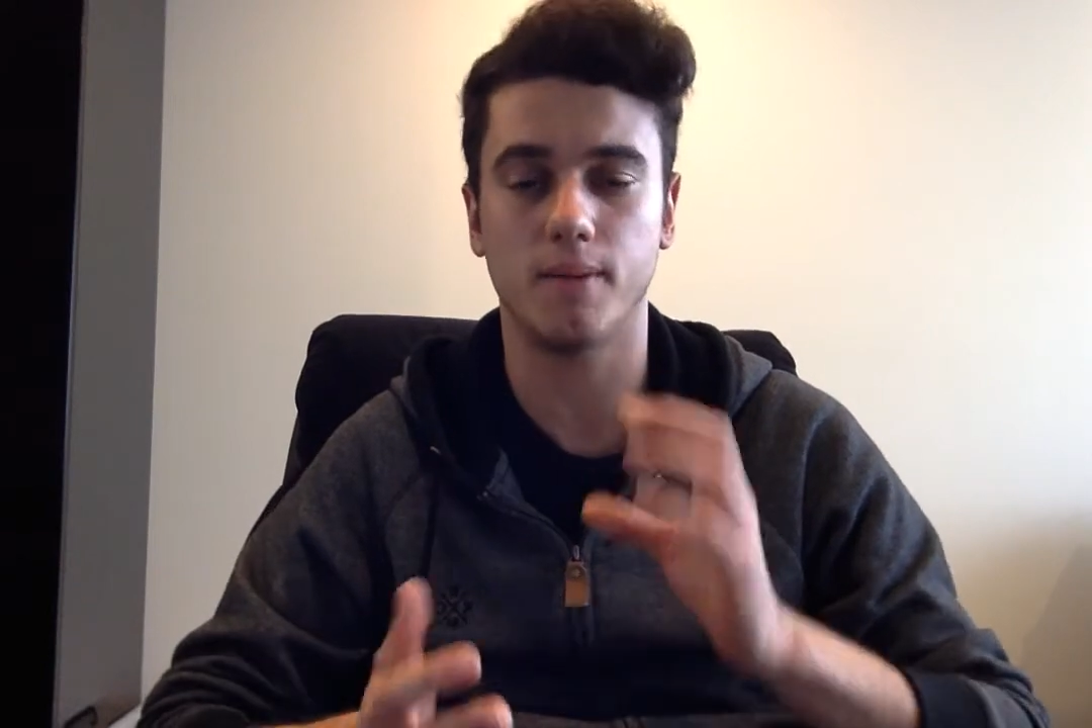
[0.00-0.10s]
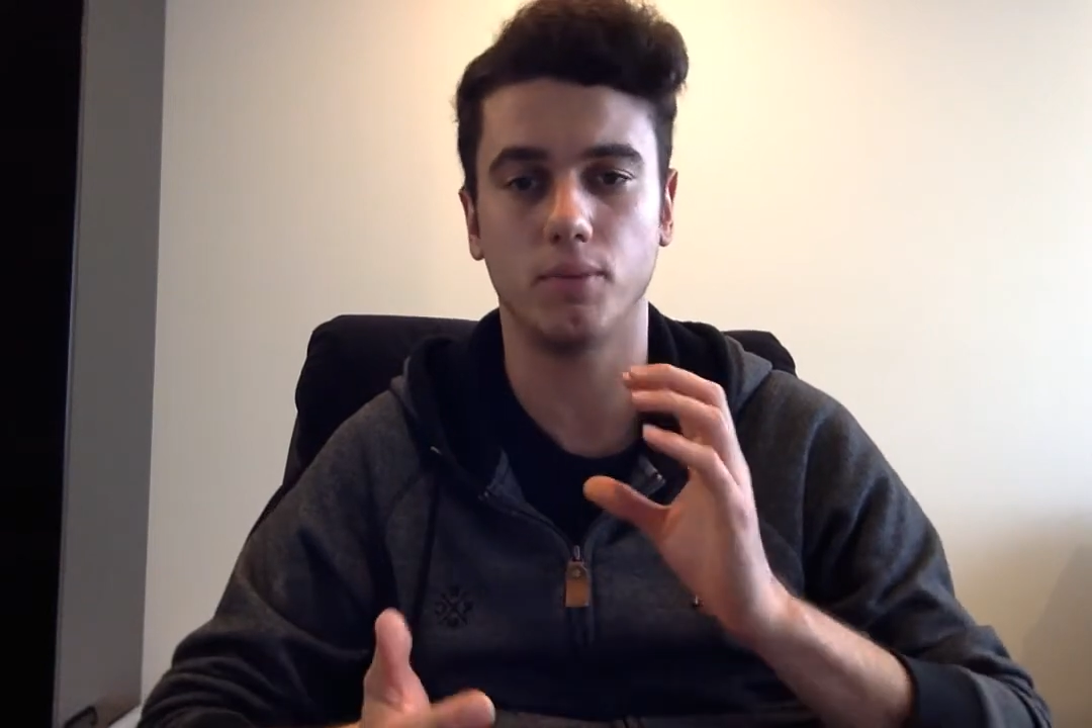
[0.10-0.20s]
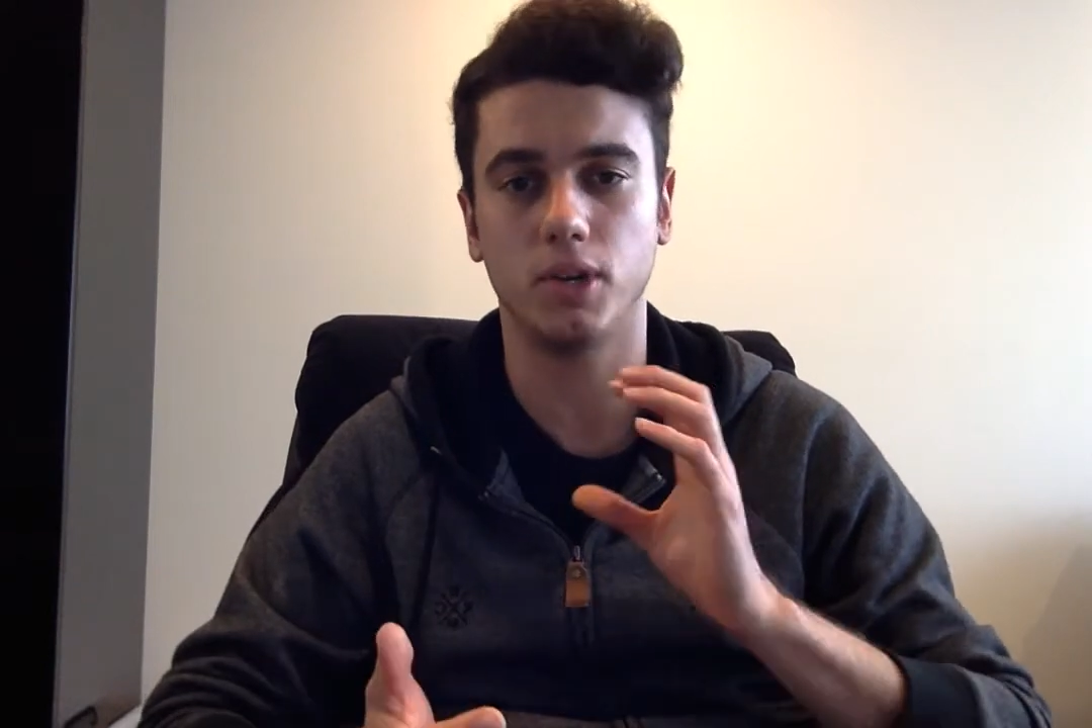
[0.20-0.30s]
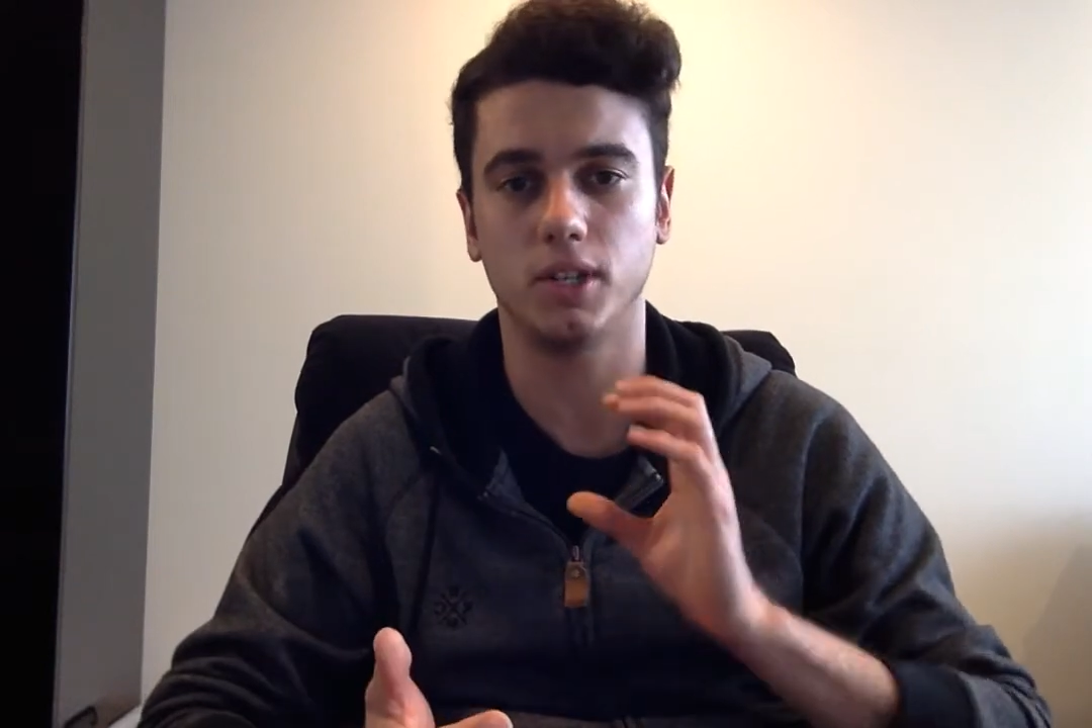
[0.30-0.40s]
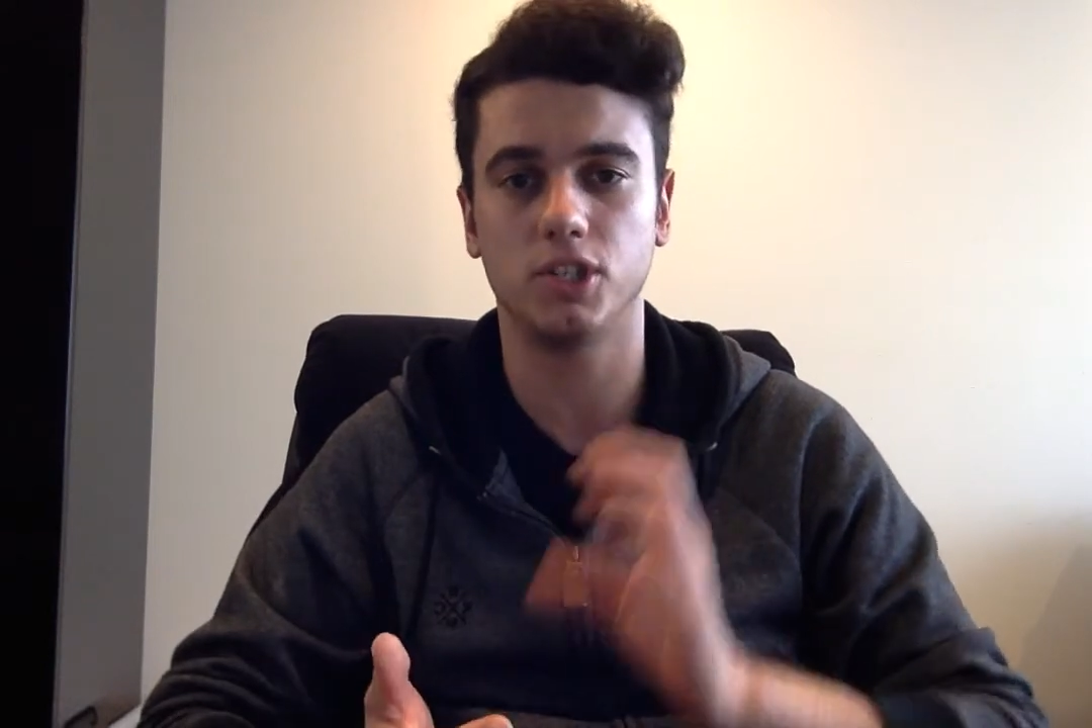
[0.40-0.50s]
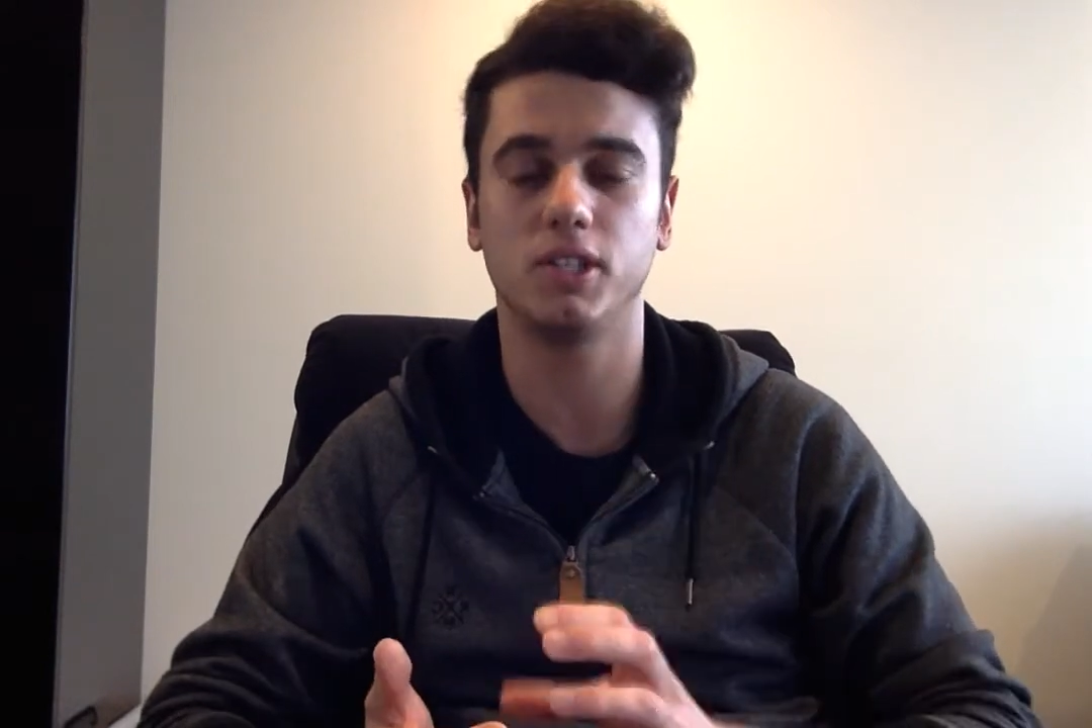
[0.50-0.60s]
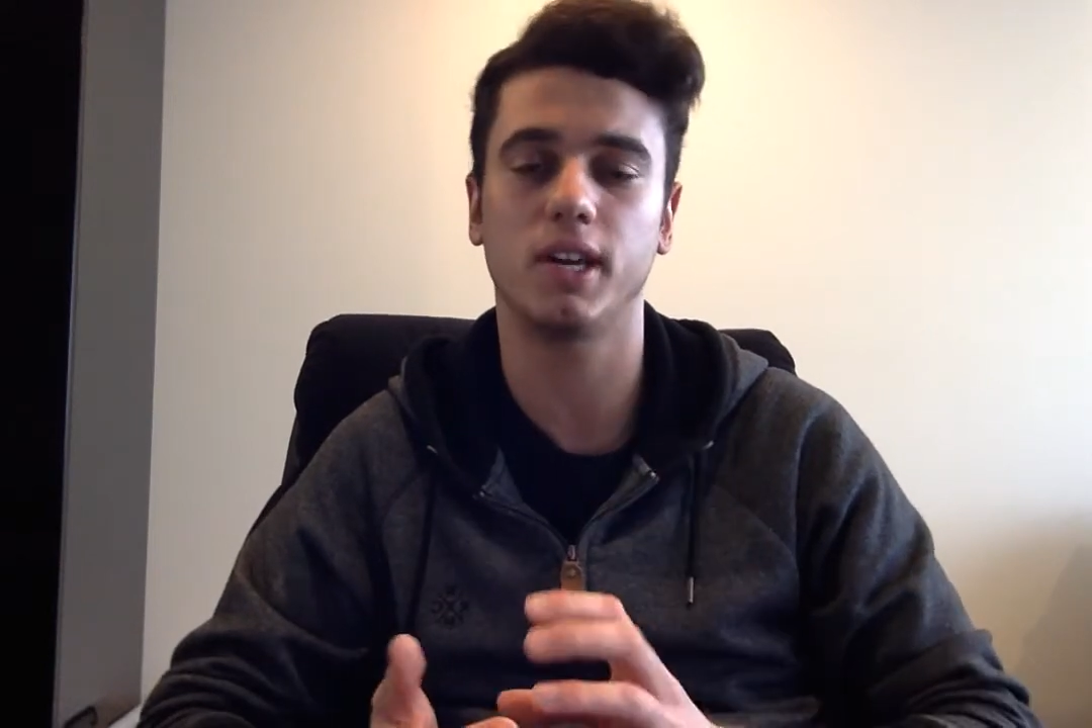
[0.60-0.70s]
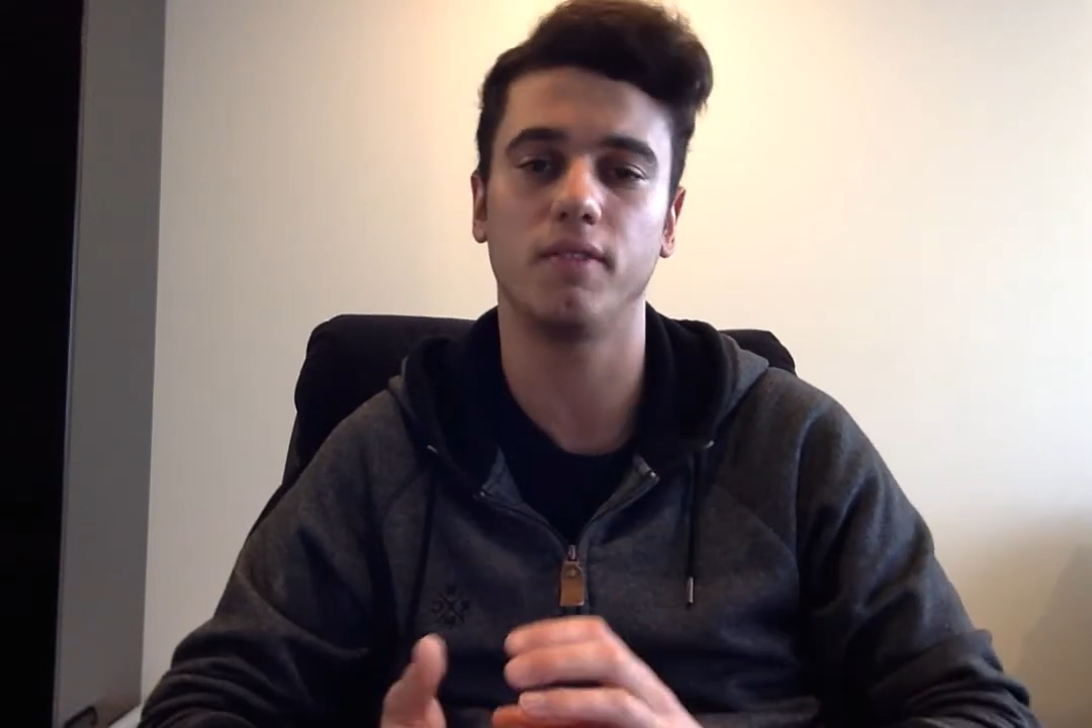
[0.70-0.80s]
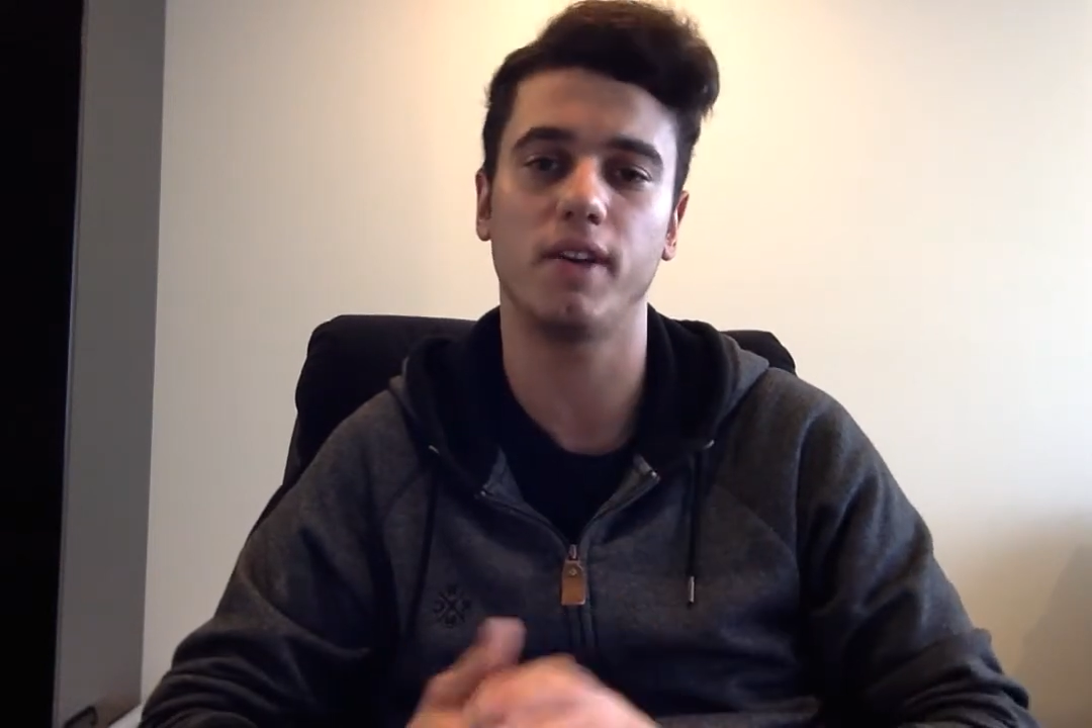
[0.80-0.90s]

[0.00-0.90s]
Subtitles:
I'm putting a shit ton of